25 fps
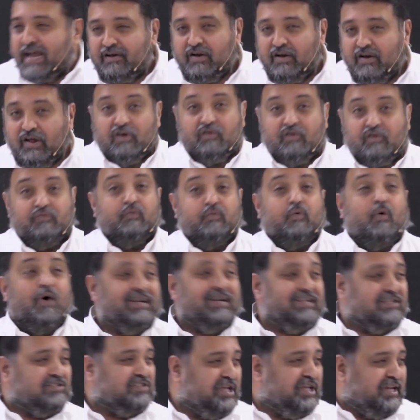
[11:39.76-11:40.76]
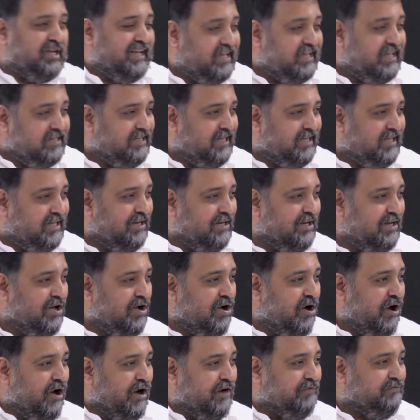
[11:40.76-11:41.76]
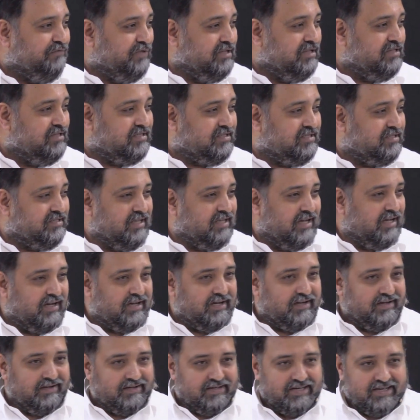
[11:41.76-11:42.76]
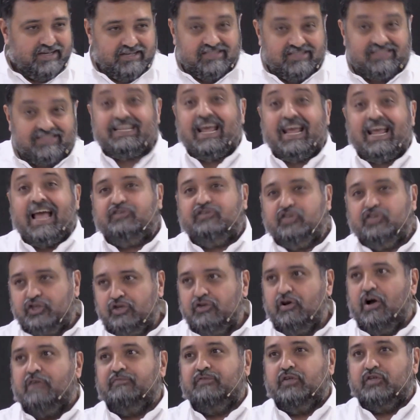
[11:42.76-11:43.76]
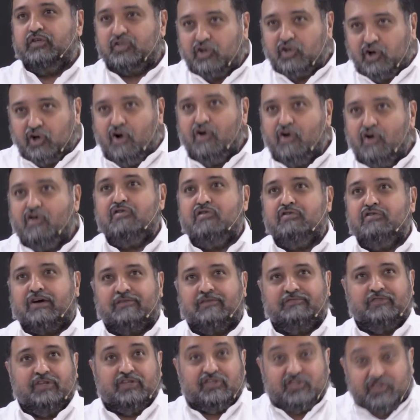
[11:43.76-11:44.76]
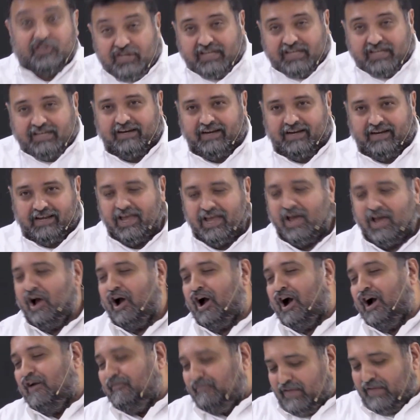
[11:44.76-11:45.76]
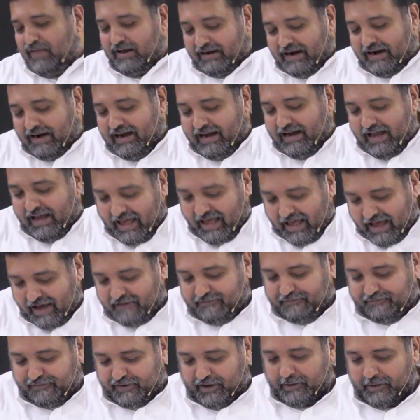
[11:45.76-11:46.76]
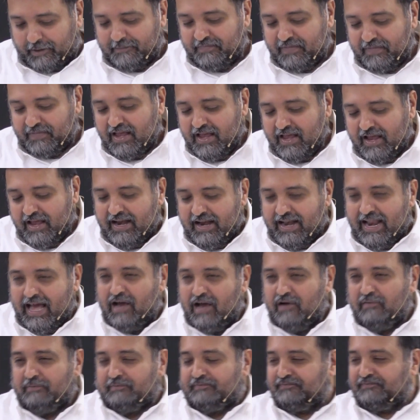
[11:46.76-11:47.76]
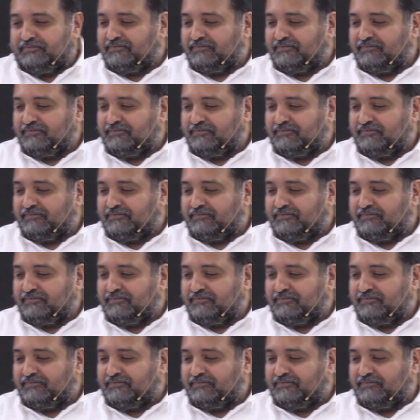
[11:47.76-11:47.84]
what is the reason of this statue, of this coke, of this decree, of the red heifer. Now,